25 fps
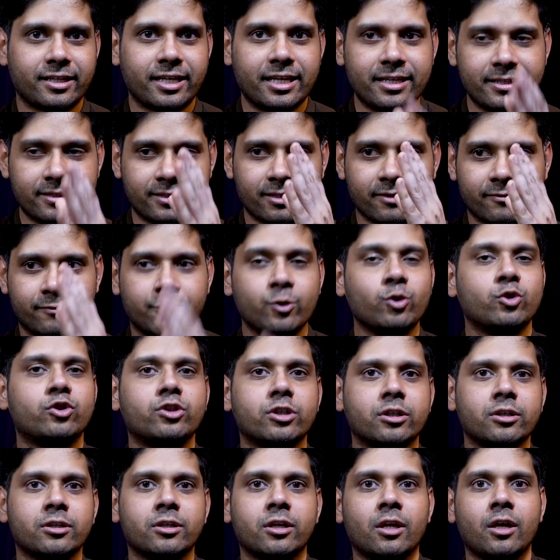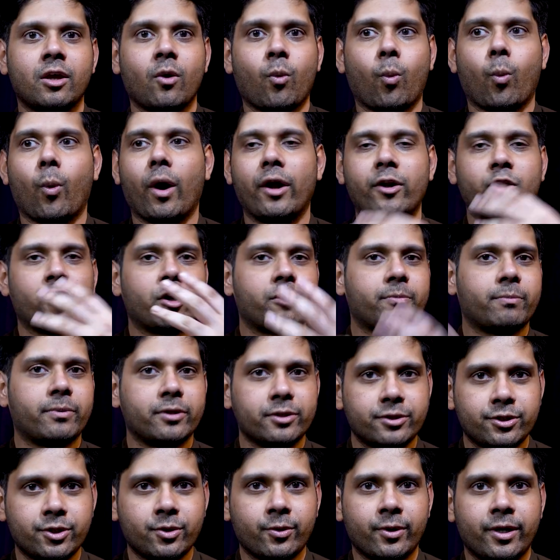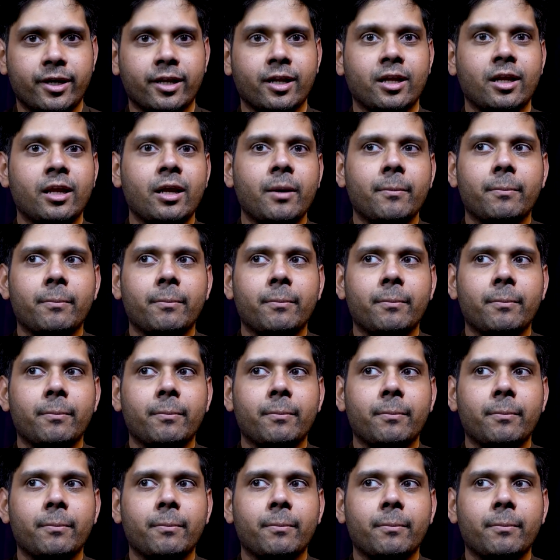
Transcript: is the future, why not pursue it?